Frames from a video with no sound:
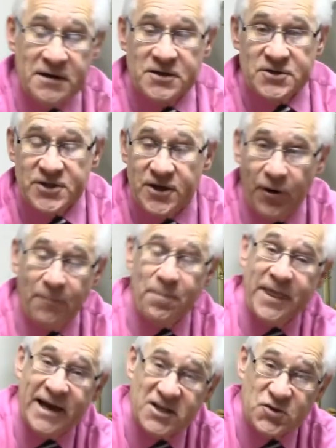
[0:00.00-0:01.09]
So,
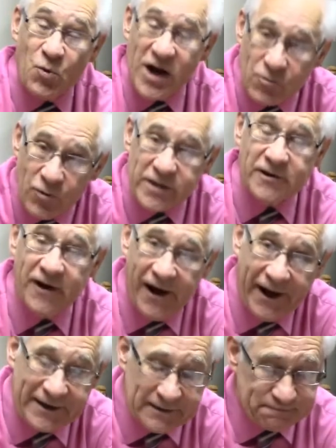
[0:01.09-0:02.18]
as one with
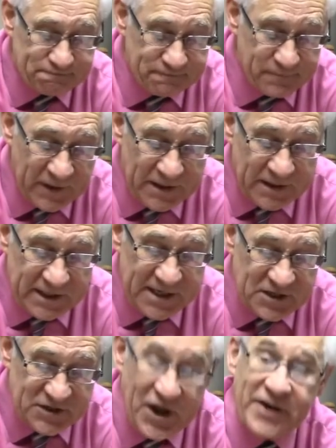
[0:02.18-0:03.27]
God, he
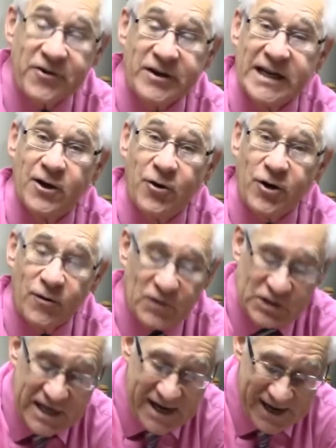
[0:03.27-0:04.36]
is not only Lord over
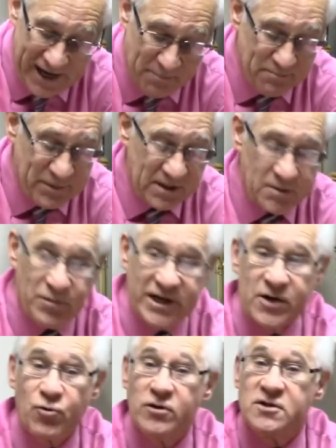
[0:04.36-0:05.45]
time, but he
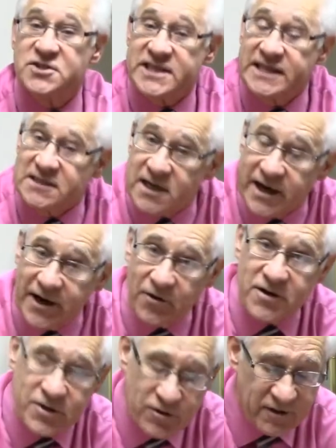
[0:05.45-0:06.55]
rules the entire
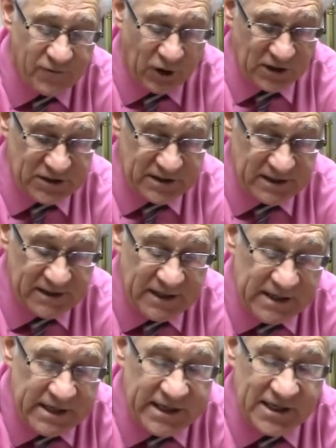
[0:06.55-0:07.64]
universe.
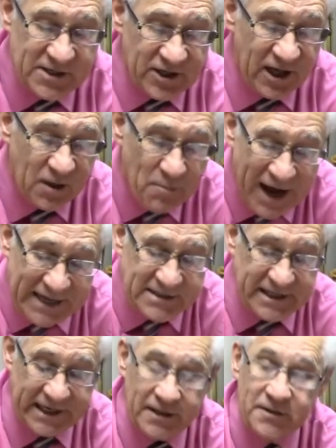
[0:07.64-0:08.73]
He is
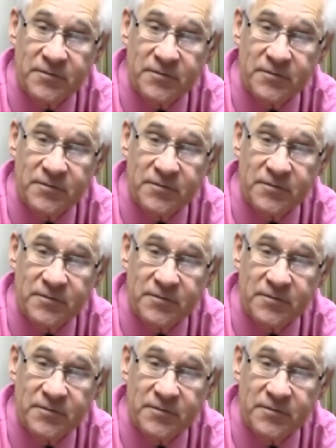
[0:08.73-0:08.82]
Almighty.